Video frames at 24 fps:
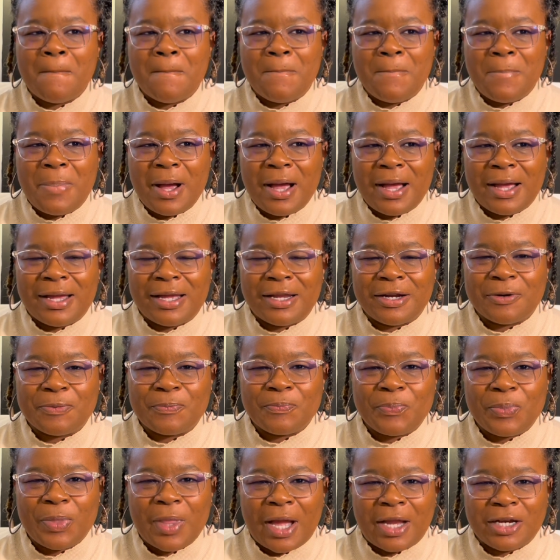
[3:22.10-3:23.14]
But
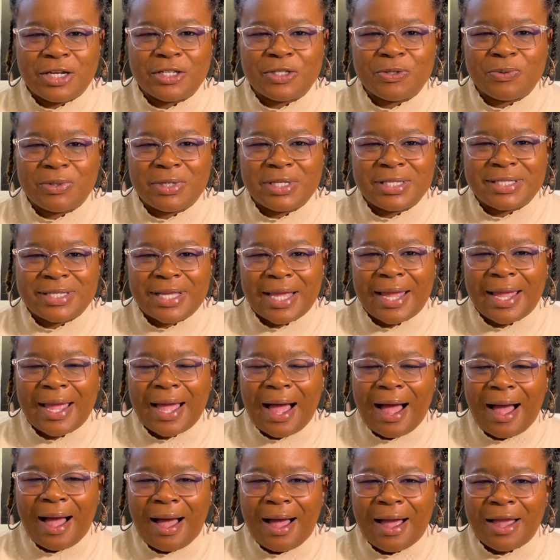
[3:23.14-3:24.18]
I just want to say
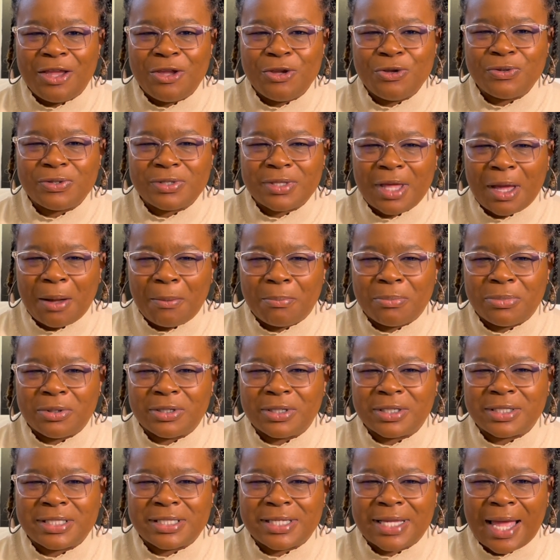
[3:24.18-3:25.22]
I used that
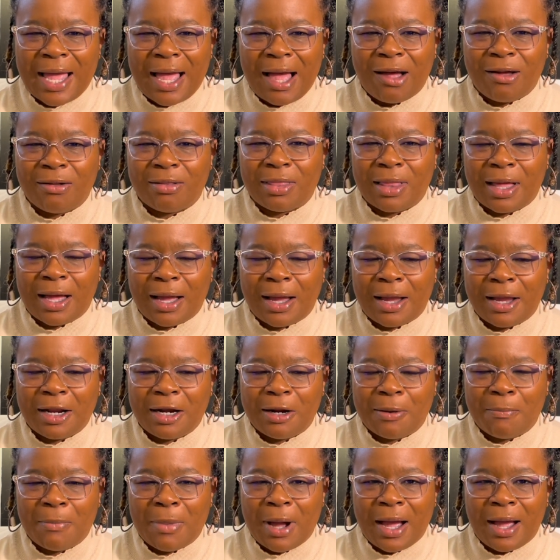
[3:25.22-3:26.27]
book to outline
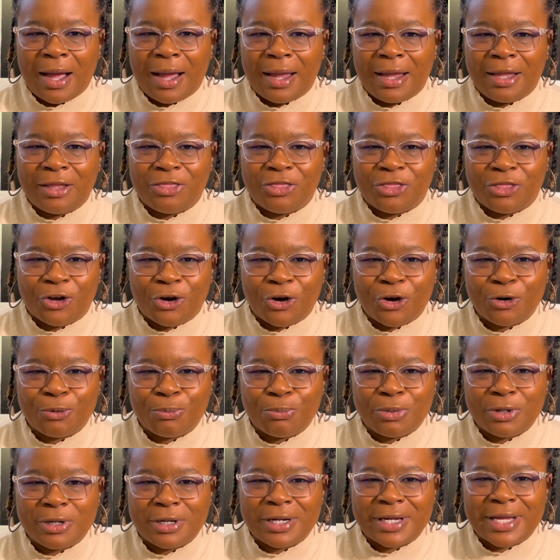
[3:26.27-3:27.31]
my third
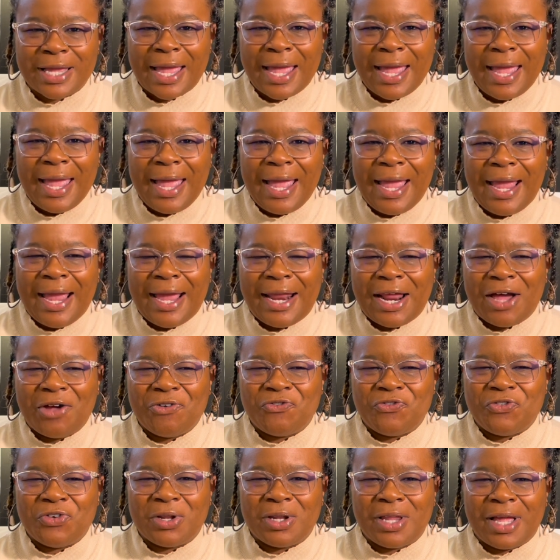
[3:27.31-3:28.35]
book, and I
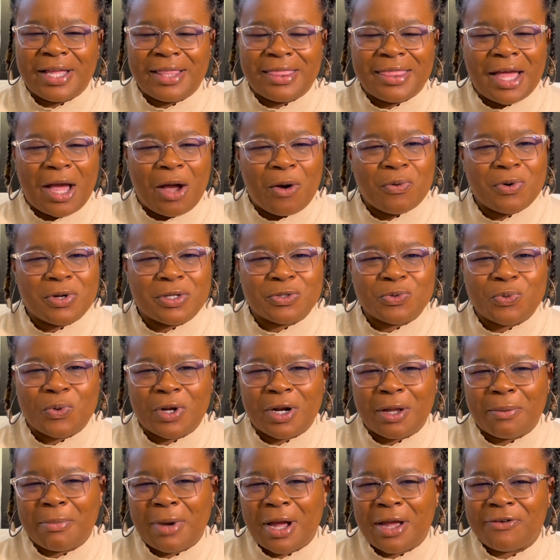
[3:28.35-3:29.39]
feel like that was one
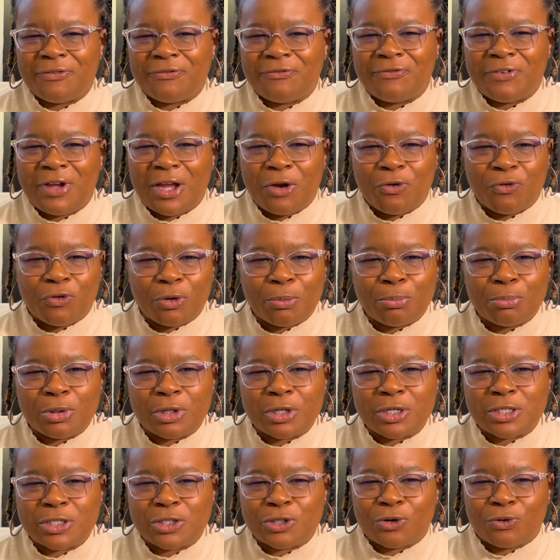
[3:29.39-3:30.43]
of my favorite
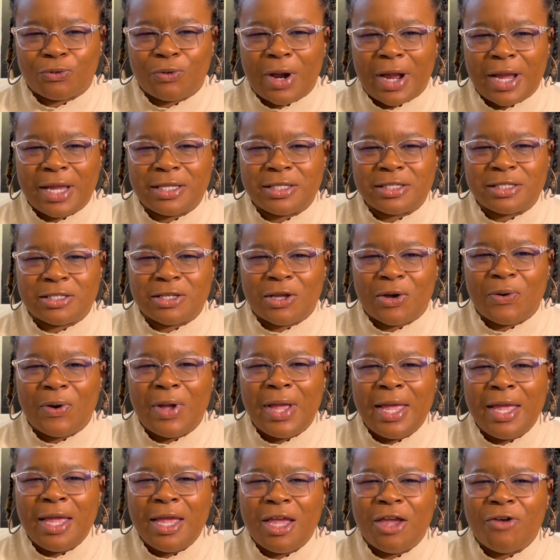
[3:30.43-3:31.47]
books to write. So
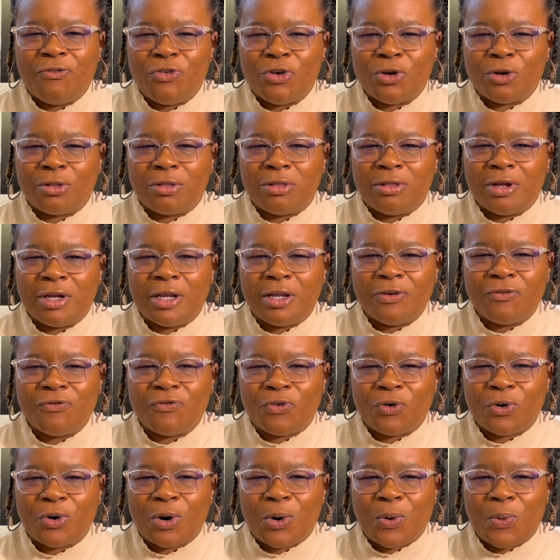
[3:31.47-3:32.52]
if you're looking
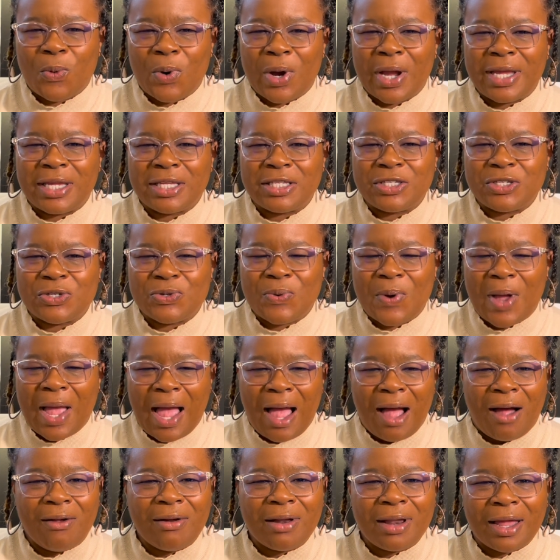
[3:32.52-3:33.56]
for a way to
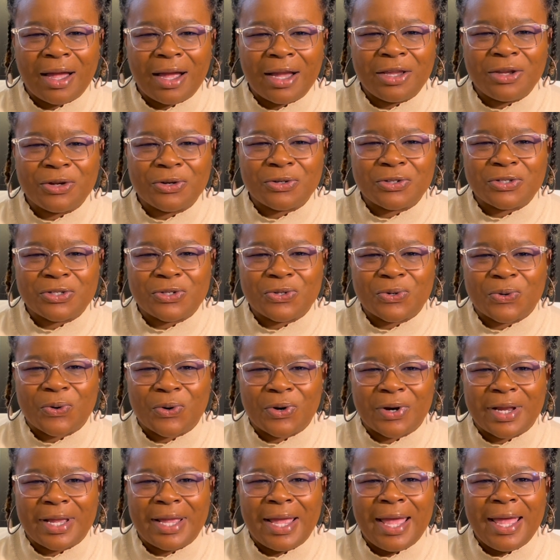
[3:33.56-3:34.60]
outline your
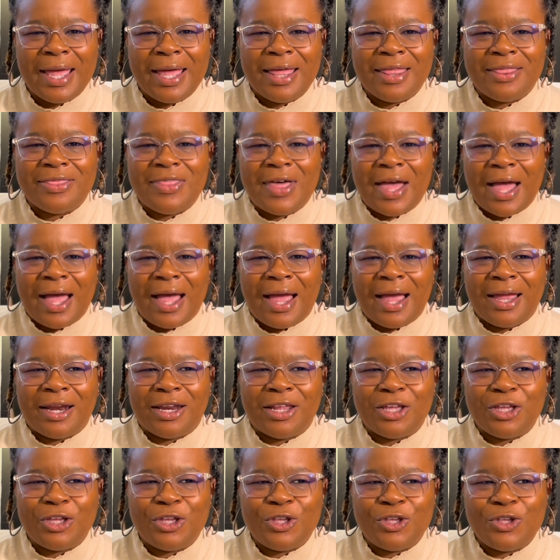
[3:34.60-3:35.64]
story that
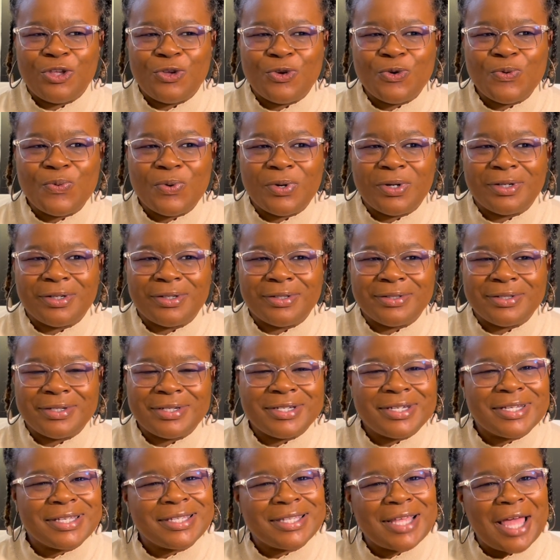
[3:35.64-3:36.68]
you will
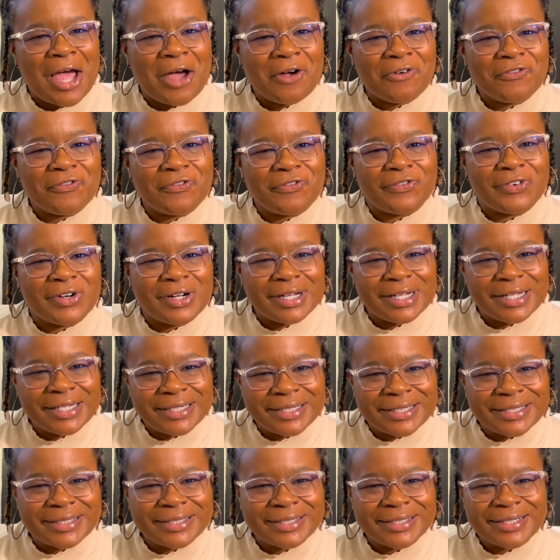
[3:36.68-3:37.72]
just have
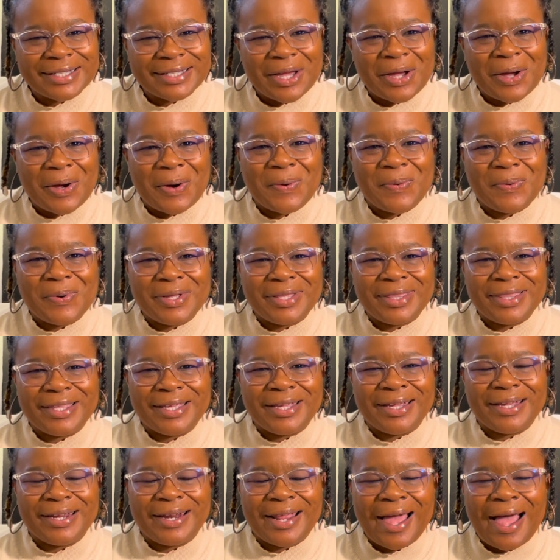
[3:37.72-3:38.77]
fun with
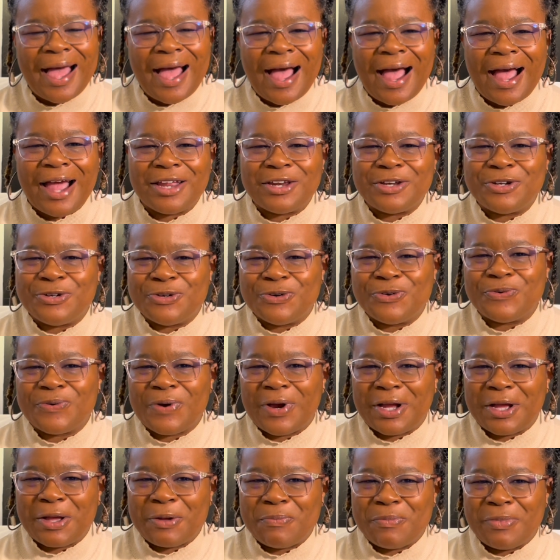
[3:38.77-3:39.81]
it, I do
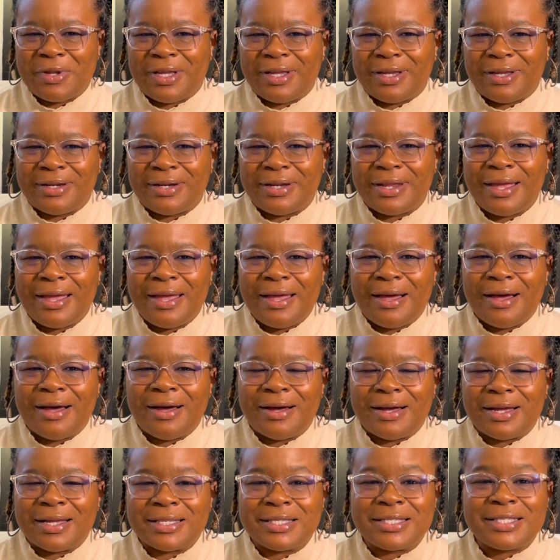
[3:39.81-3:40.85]
recommend
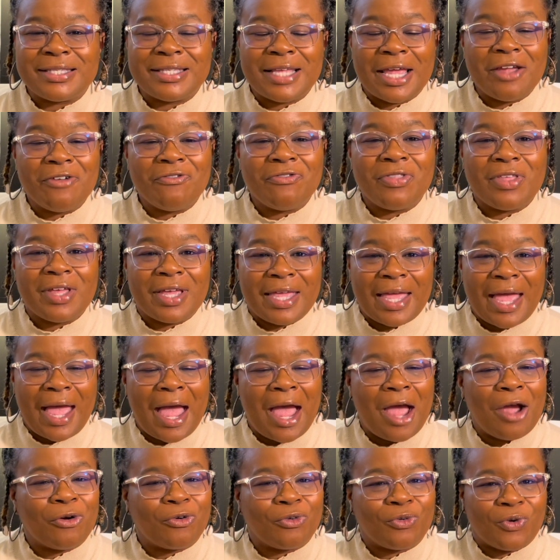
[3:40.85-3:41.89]
Save the
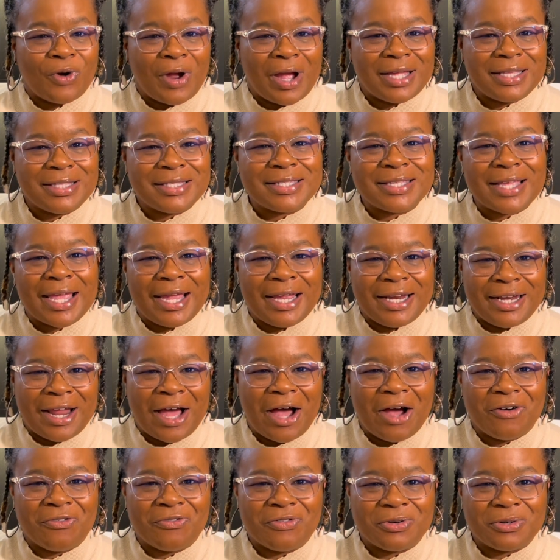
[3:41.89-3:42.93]
Cat Writes a
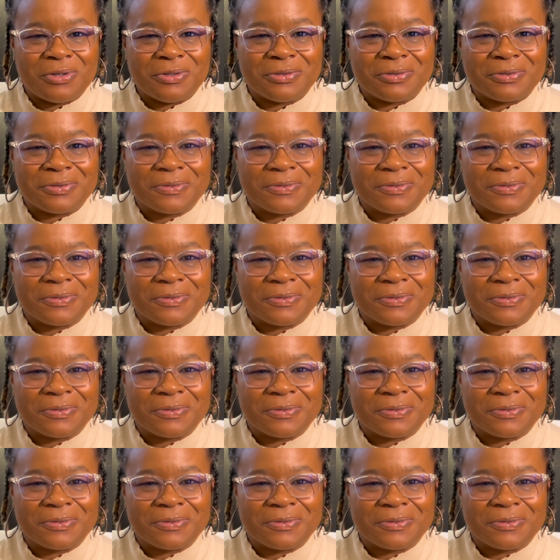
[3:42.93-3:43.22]
Novel.